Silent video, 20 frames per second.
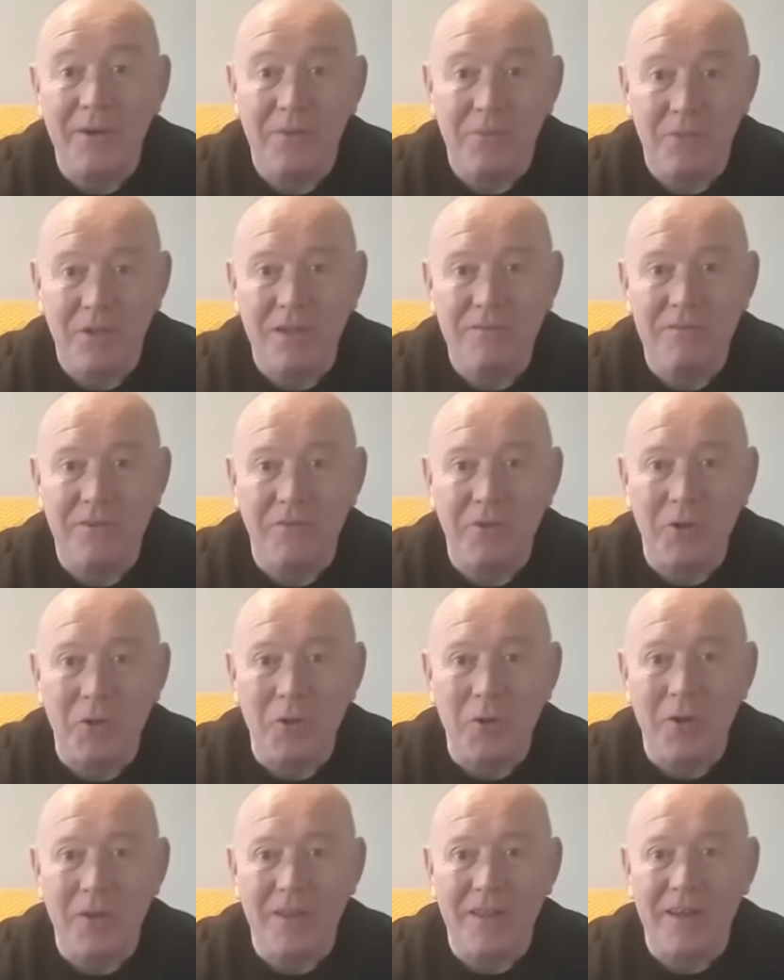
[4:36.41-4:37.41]
We'll have to have a
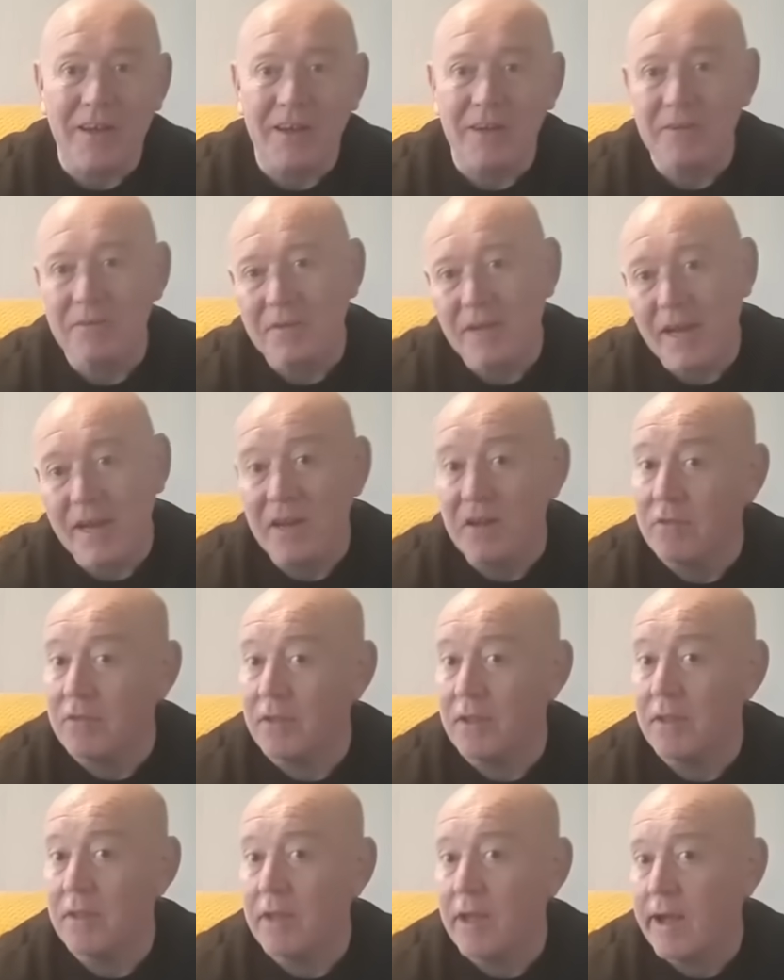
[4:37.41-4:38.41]
look at that.
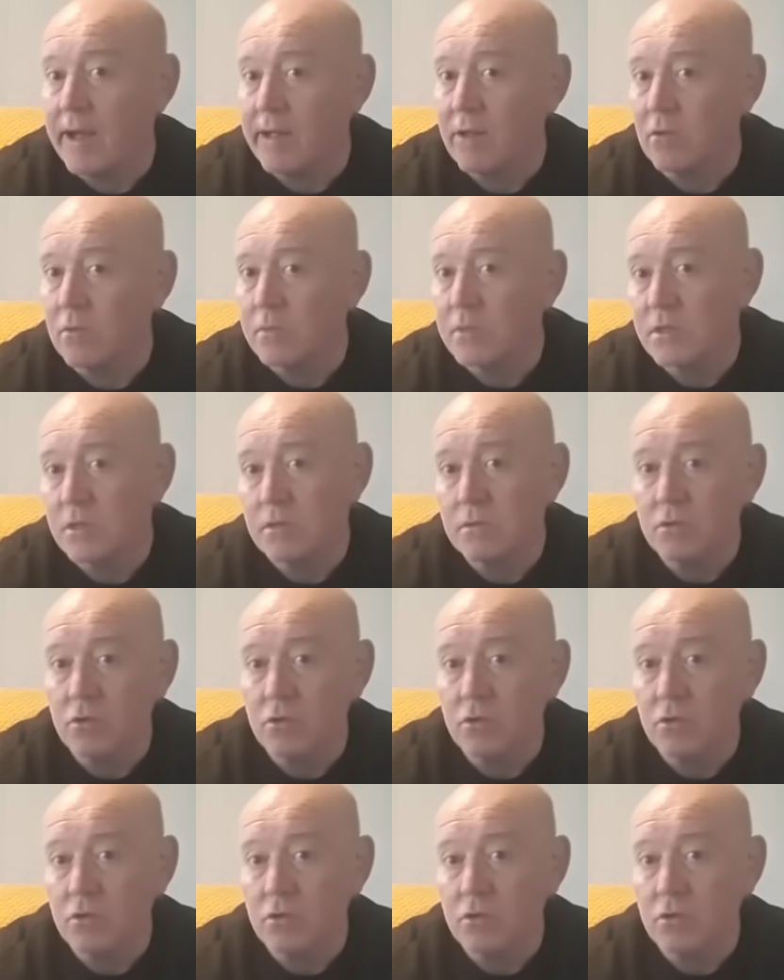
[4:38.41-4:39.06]
Anything that helps